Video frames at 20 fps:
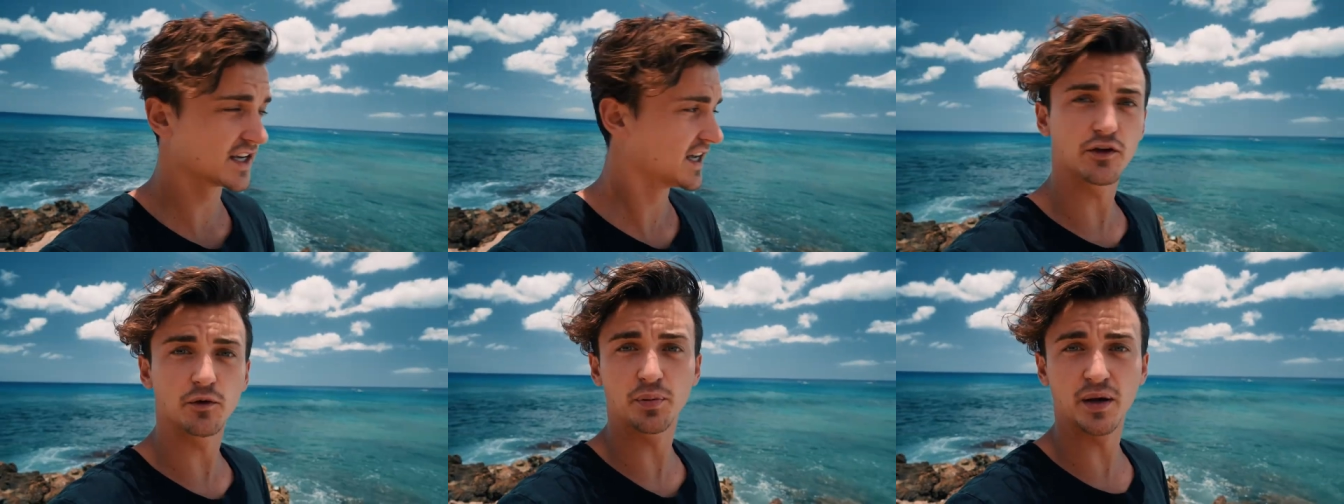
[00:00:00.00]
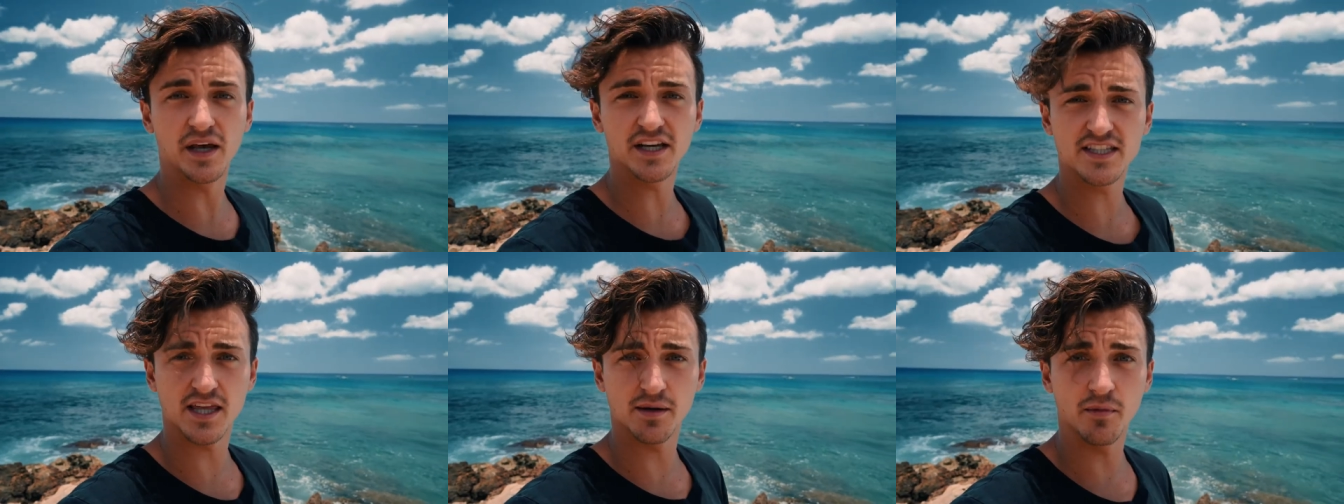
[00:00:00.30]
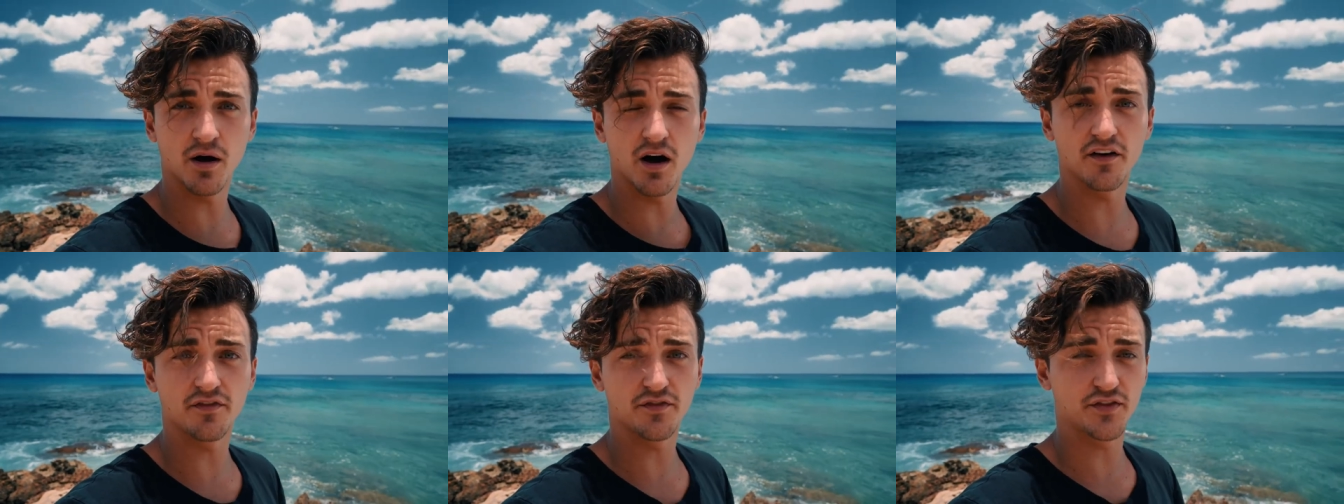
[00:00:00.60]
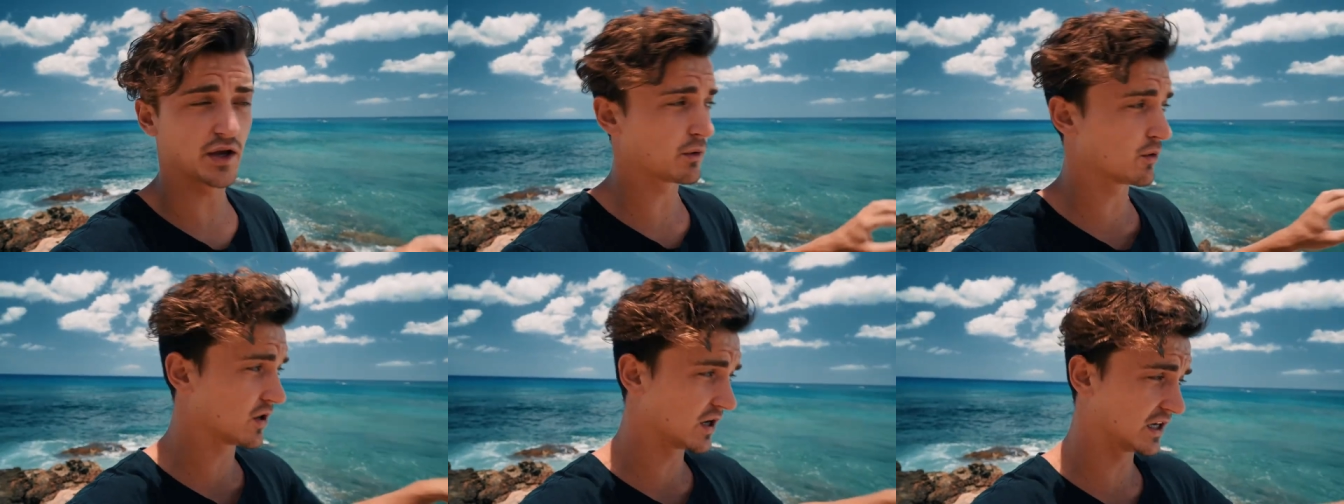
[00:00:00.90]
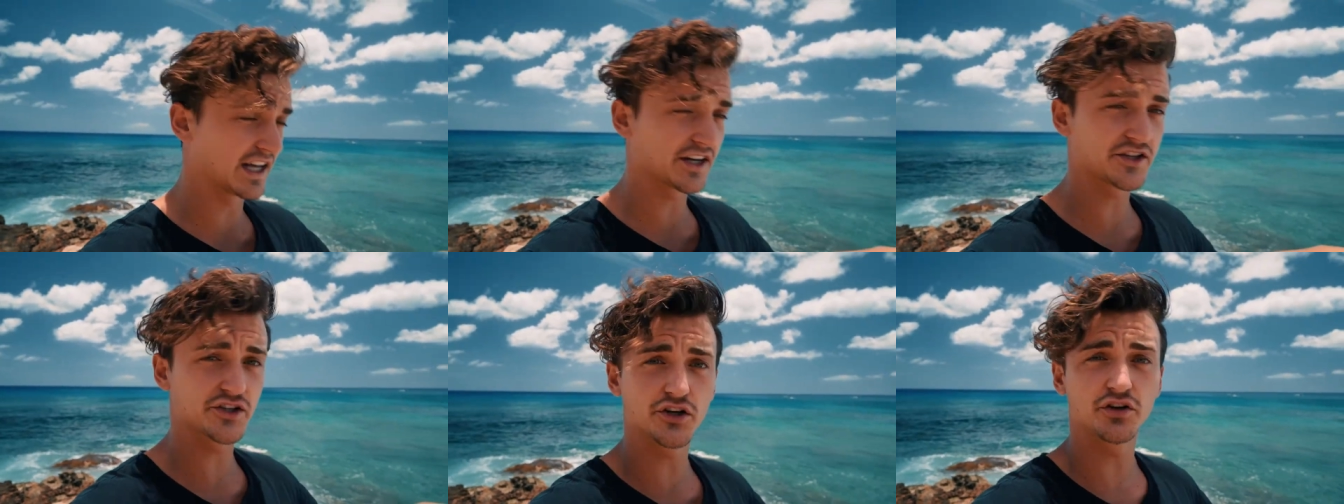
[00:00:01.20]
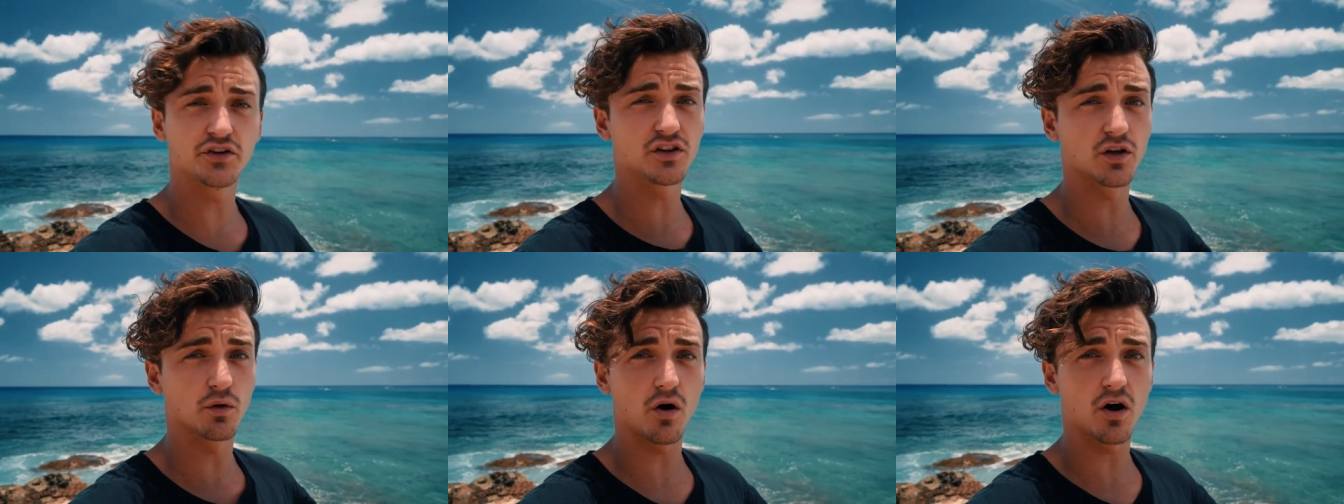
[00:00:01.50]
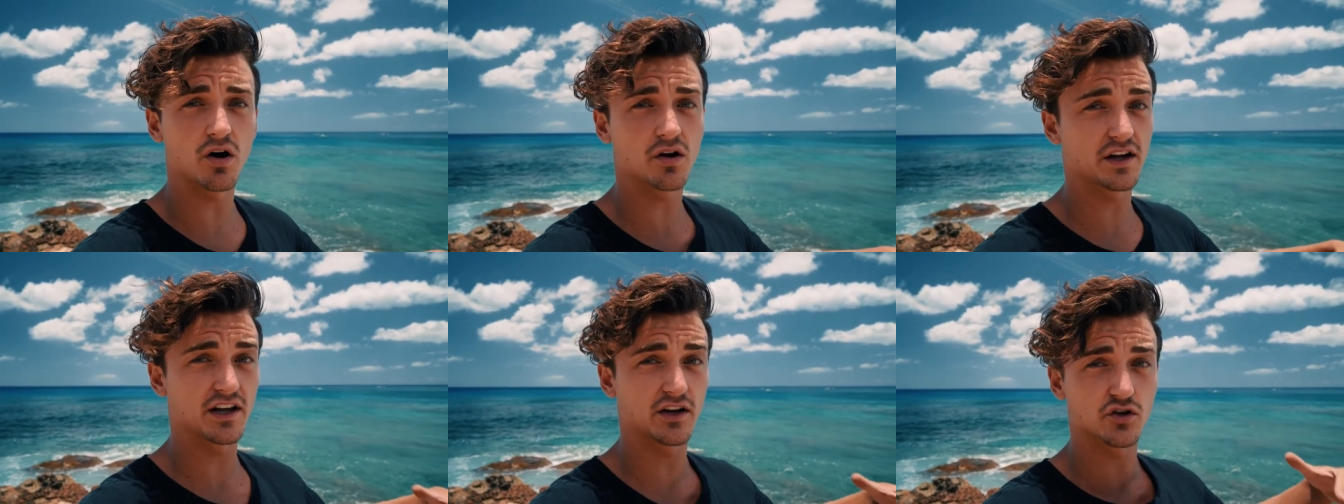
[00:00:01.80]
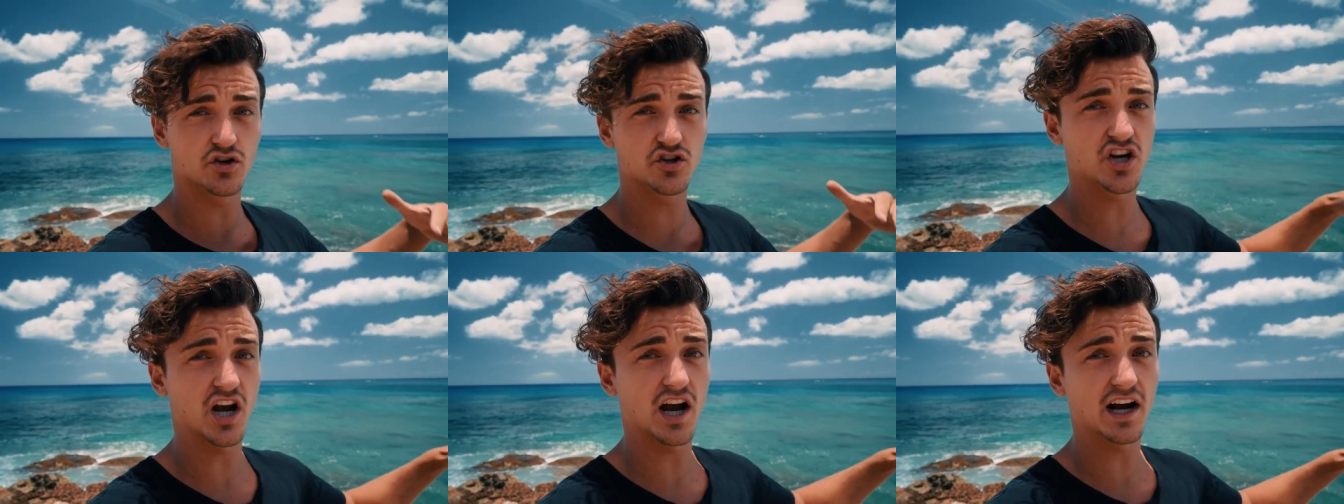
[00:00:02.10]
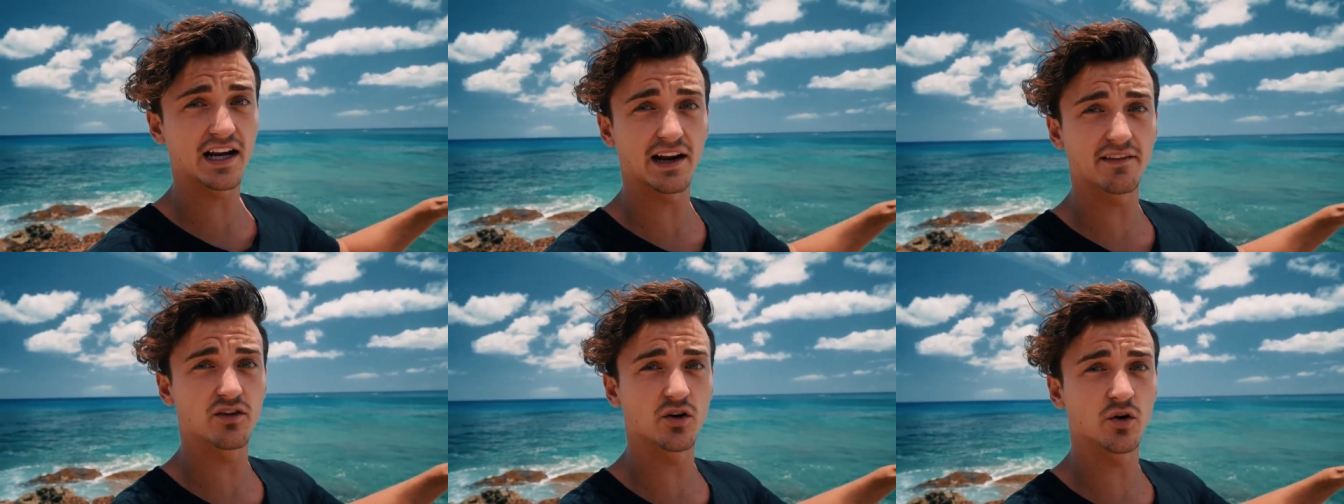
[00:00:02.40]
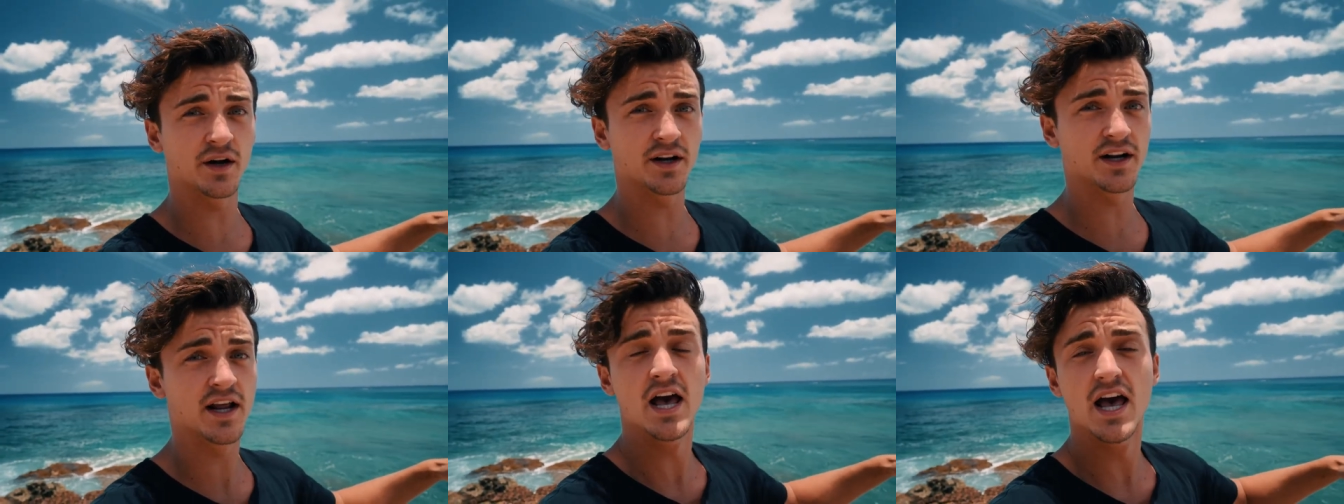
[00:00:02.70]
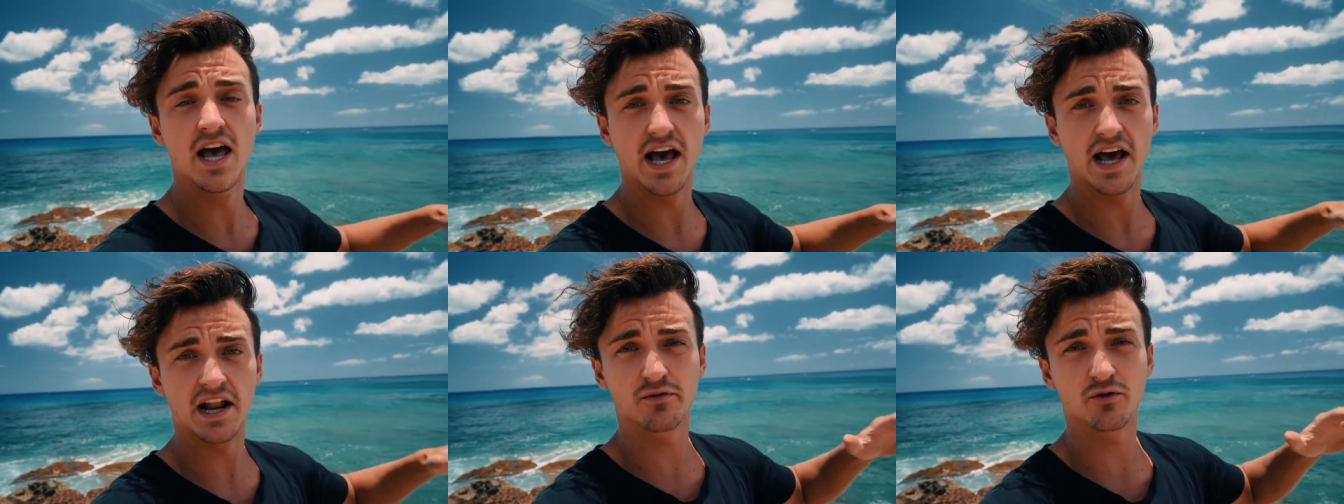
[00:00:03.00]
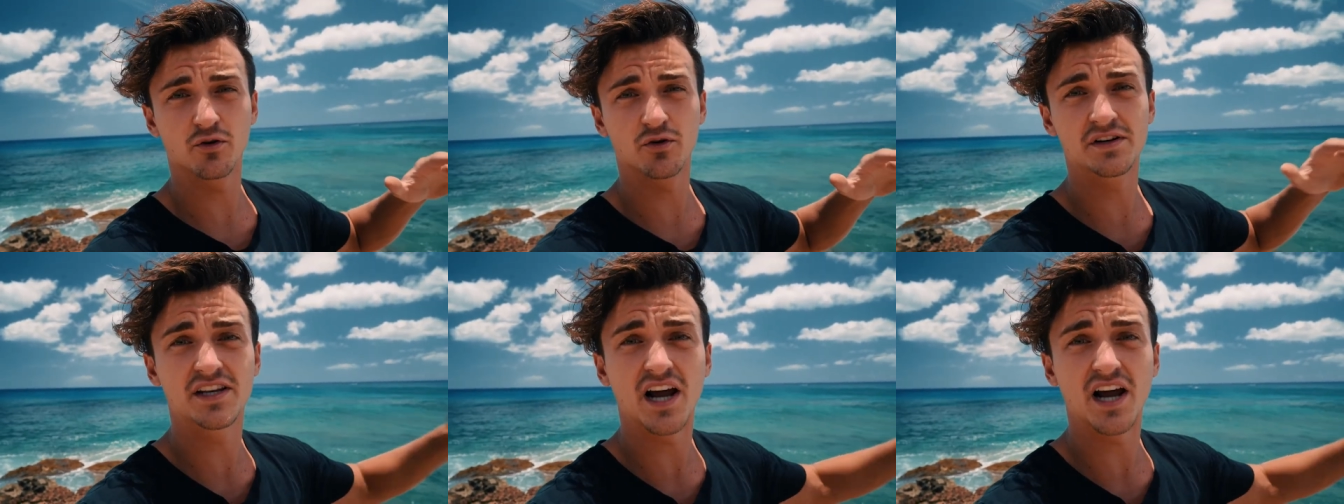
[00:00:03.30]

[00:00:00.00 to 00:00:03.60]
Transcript: If you piss them off, they will electrocute the water. It'll shock everyone and everyone